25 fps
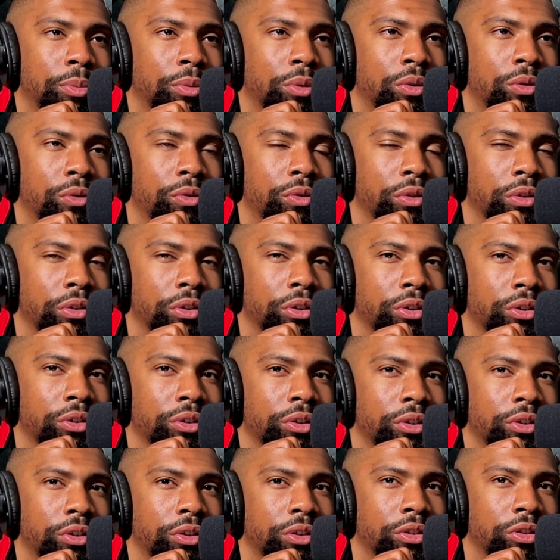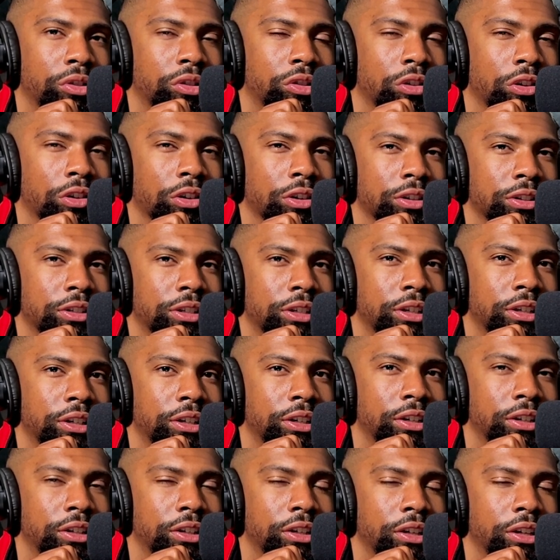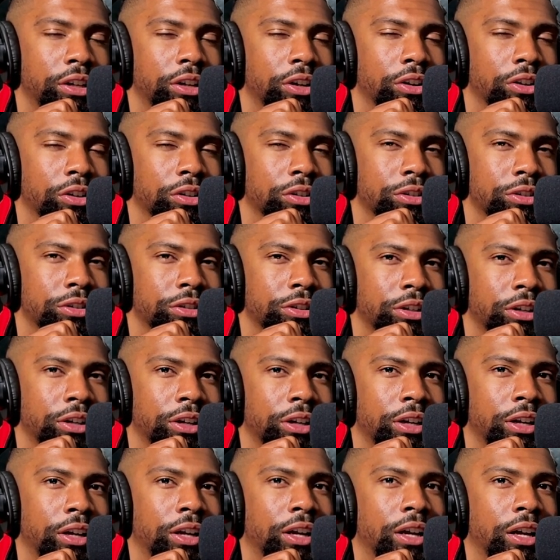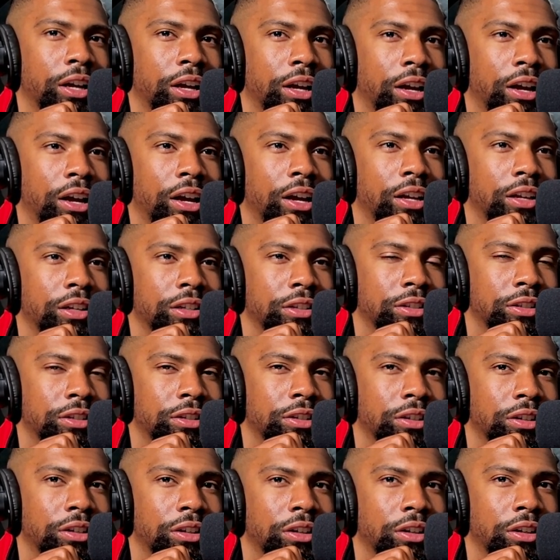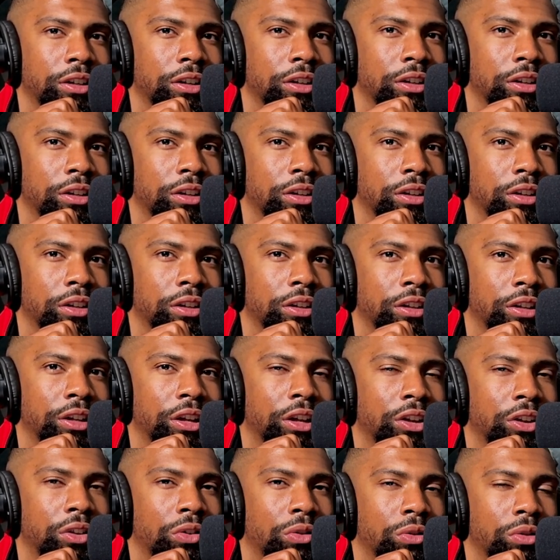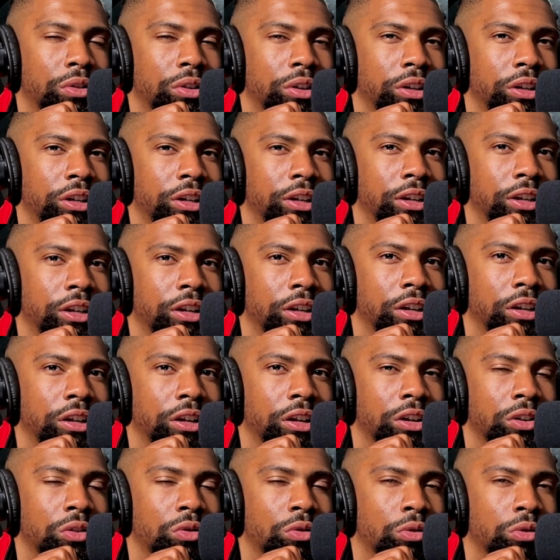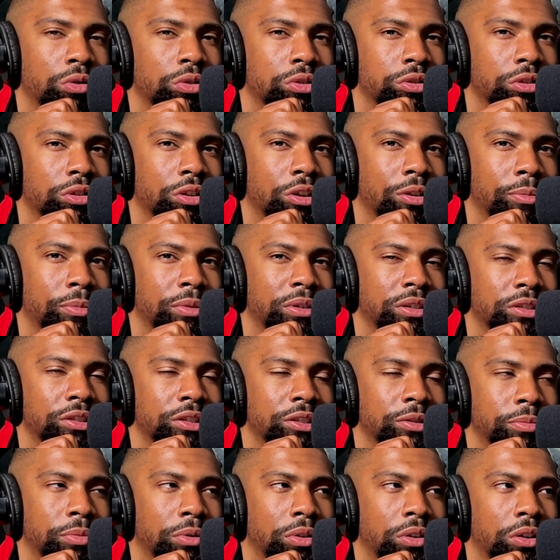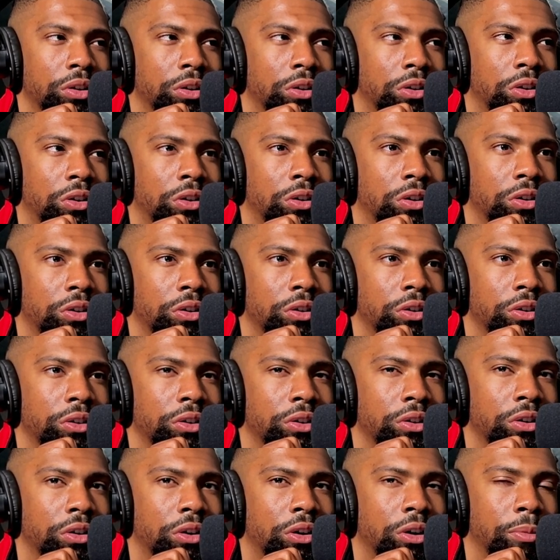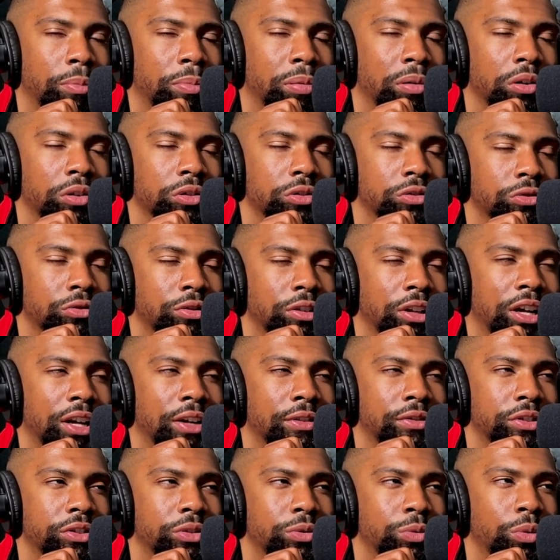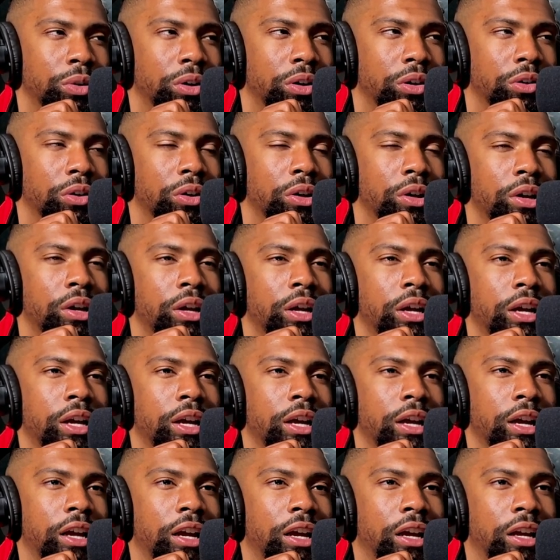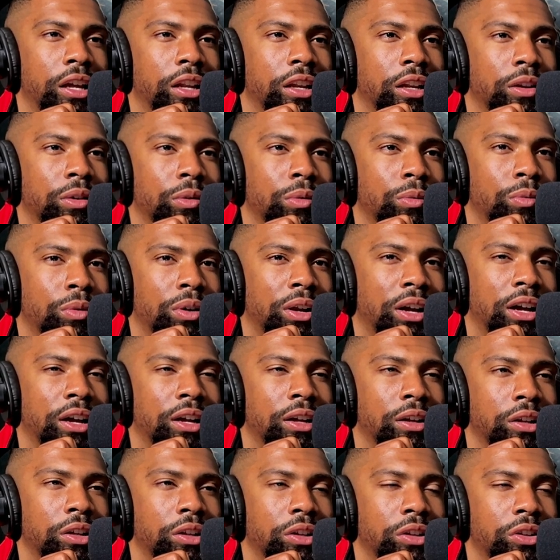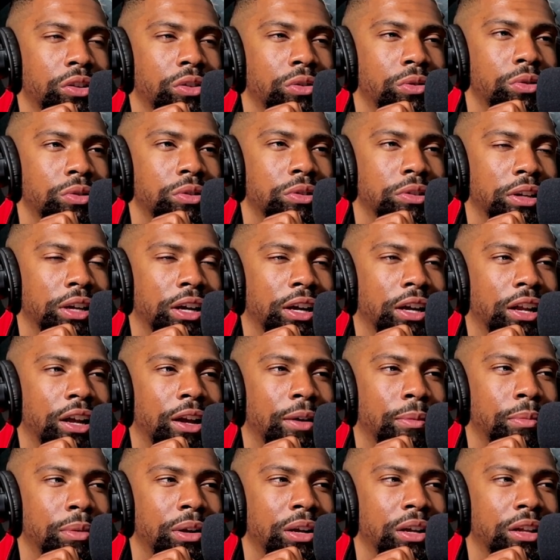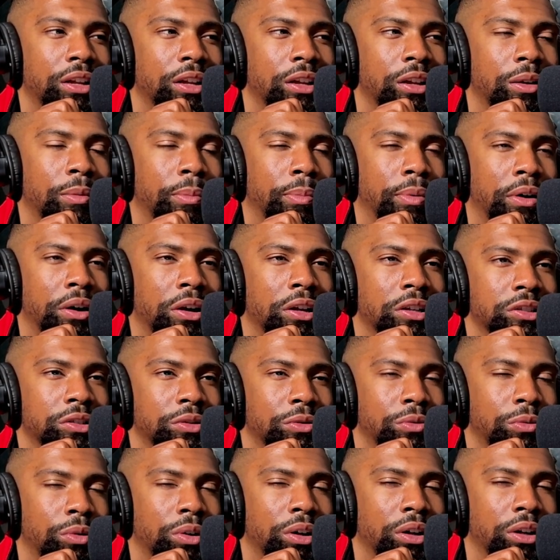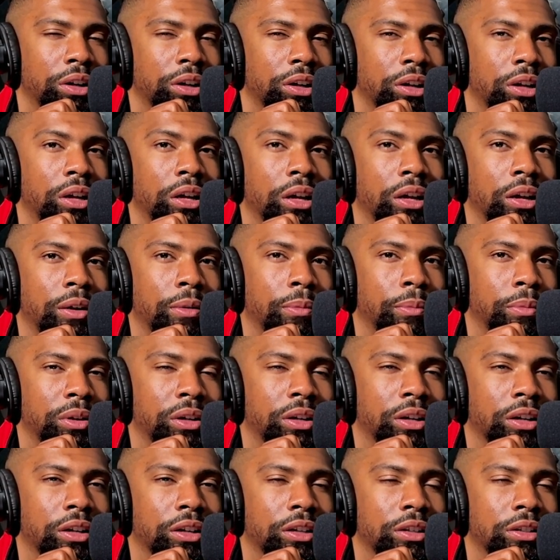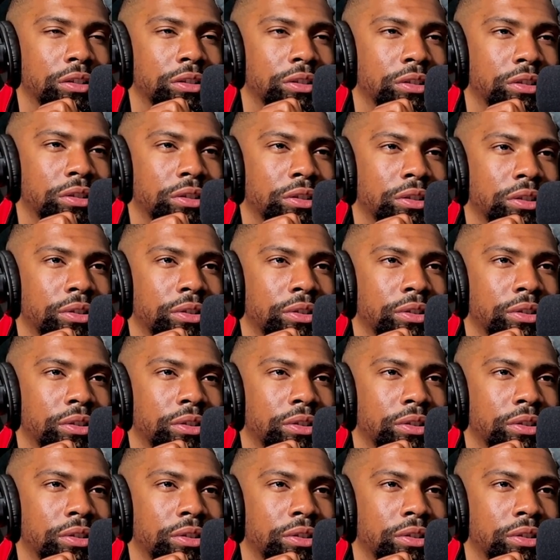over 13 years has not only encroached on our business, but on our personal lives as well. And when I use that, I mean it in a positive way, because